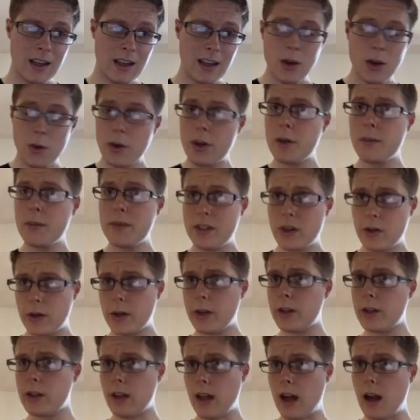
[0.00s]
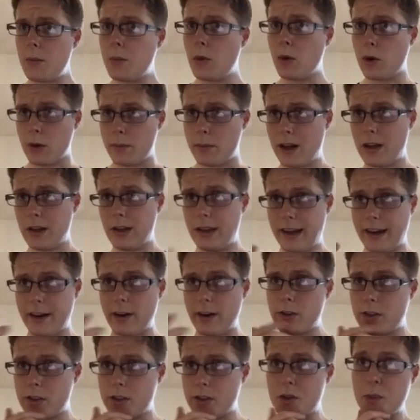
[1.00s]
we're going to be talking a lot more about
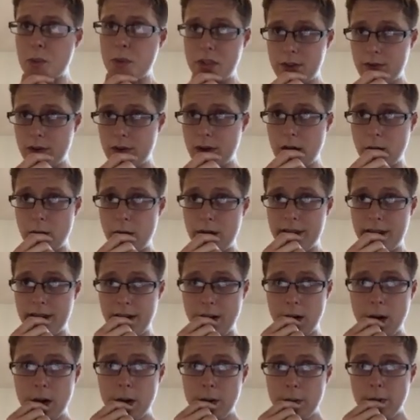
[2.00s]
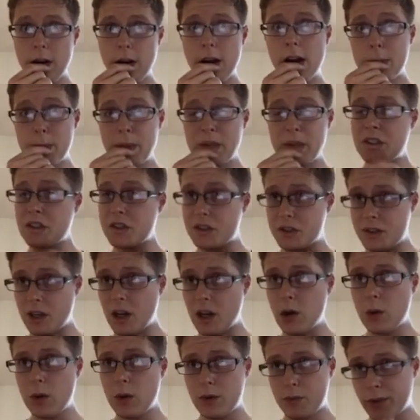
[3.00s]
layers and specifically what they are, but just
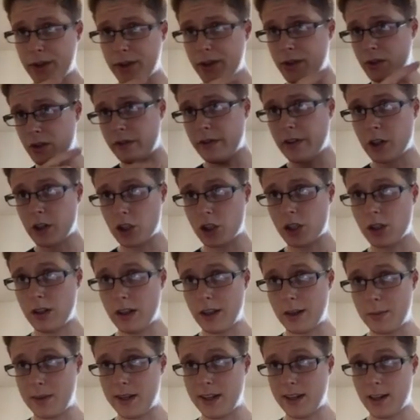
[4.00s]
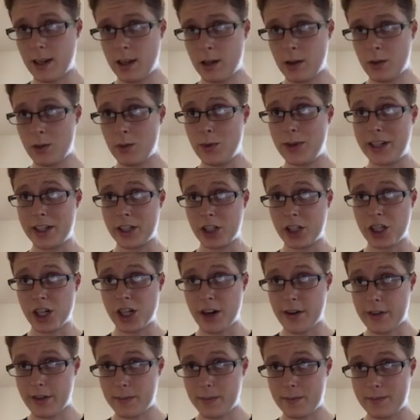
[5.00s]
know if we use the functional API, we can
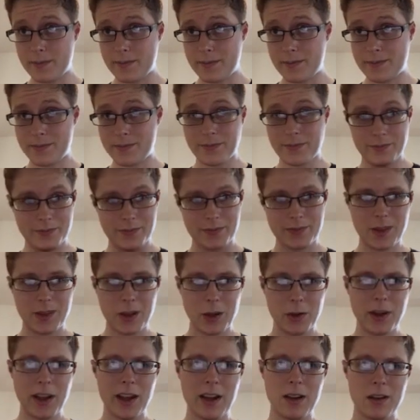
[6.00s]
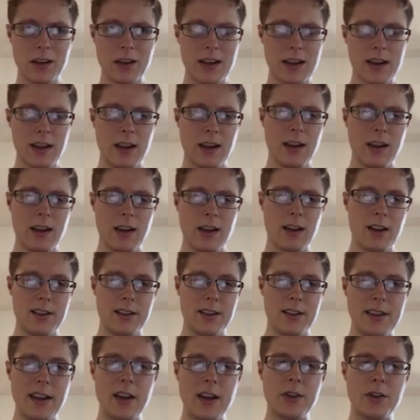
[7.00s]
share them. Okay.
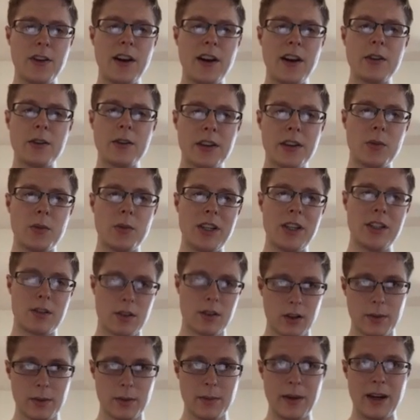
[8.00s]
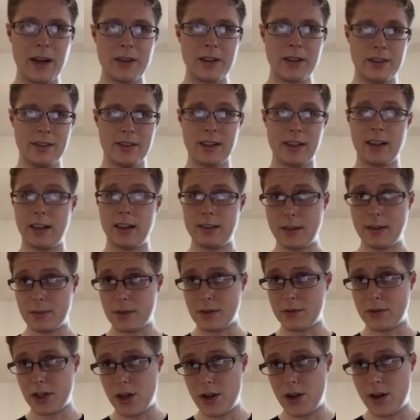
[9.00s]
Now, the final thing that we need to talk about is the concept
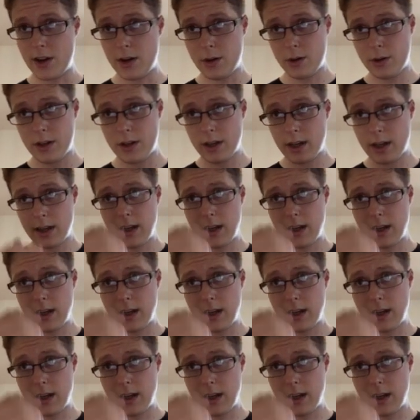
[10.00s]
of a node.